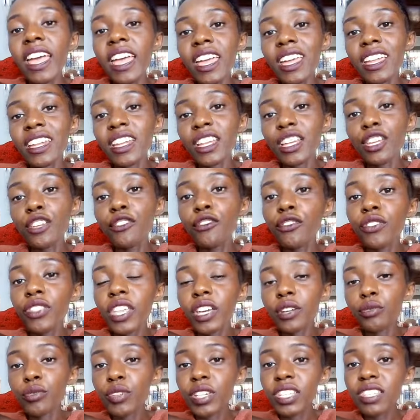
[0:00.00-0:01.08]
And if
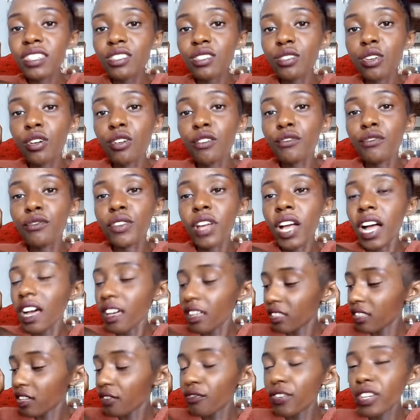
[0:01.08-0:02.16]
the wrist of
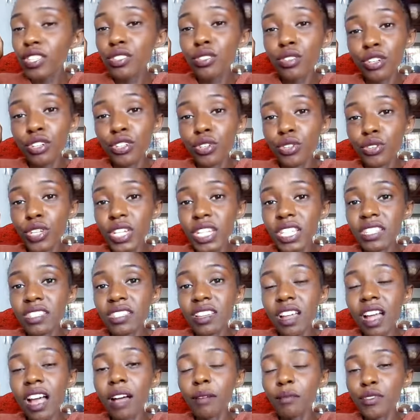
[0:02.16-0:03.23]
the veins on your
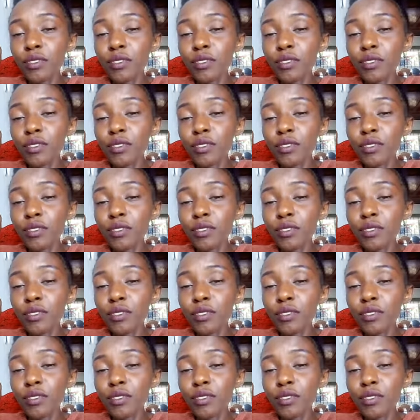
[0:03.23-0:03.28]
wrist